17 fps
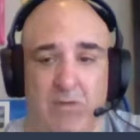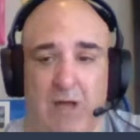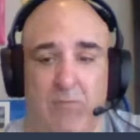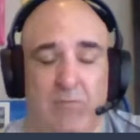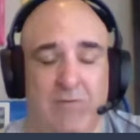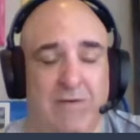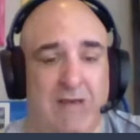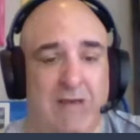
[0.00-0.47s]

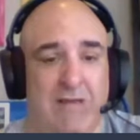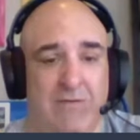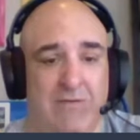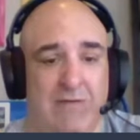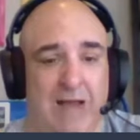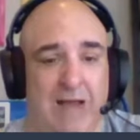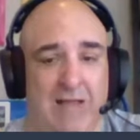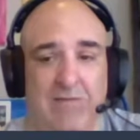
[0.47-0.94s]
on
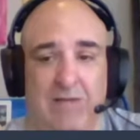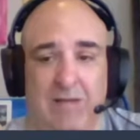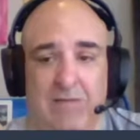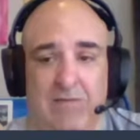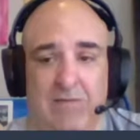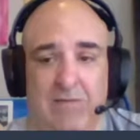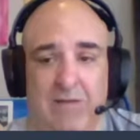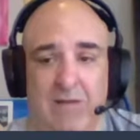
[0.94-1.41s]
ridiculous
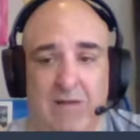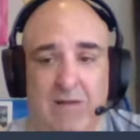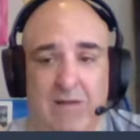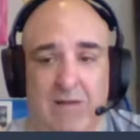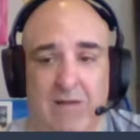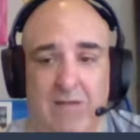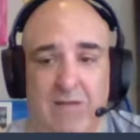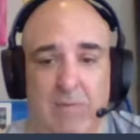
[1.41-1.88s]
nonsense
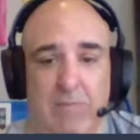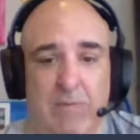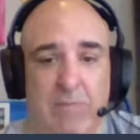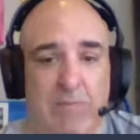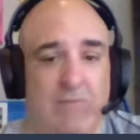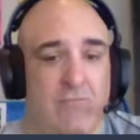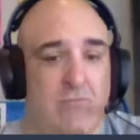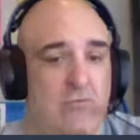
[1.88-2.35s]
that
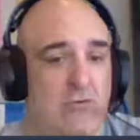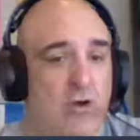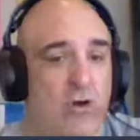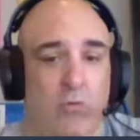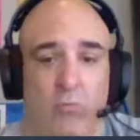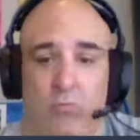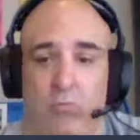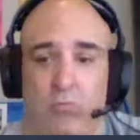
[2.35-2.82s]
people have
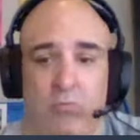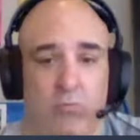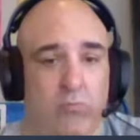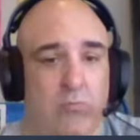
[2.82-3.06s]
no